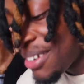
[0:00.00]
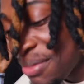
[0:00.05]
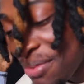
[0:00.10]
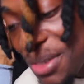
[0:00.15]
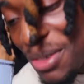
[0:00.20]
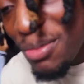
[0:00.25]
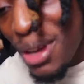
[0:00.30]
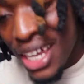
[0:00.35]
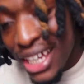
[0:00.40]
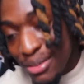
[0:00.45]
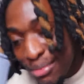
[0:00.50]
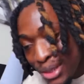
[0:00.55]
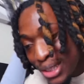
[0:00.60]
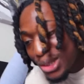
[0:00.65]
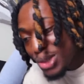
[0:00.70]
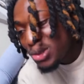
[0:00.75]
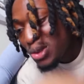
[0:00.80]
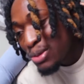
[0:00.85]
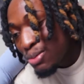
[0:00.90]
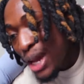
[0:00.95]
You making me
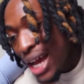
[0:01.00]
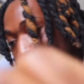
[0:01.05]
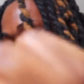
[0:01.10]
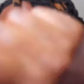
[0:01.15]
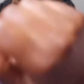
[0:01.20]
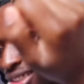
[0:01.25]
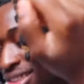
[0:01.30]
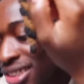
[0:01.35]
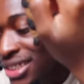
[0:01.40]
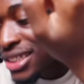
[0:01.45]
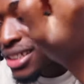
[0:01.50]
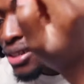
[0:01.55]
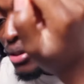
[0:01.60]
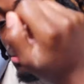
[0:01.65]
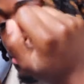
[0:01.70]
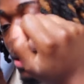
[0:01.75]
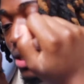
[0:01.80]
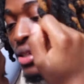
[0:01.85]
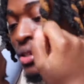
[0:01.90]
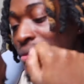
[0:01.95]
lose balance and
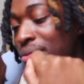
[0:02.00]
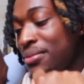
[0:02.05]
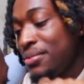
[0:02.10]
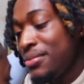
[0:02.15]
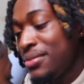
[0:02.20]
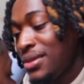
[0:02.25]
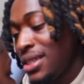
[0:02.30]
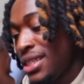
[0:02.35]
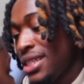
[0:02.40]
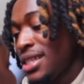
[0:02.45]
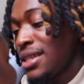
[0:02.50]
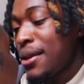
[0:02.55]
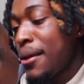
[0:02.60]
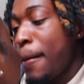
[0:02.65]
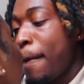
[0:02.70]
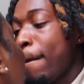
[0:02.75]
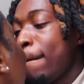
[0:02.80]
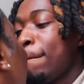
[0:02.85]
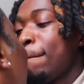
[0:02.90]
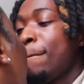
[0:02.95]
shit, bro.
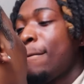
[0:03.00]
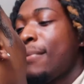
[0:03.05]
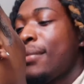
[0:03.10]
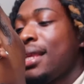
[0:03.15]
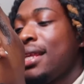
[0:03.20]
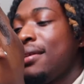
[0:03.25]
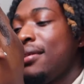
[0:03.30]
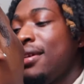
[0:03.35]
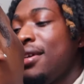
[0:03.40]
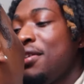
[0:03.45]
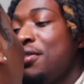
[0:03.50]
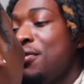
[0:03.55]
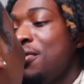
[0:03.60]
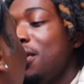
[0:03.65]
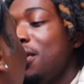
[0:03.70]
Mm-hmm. Yo,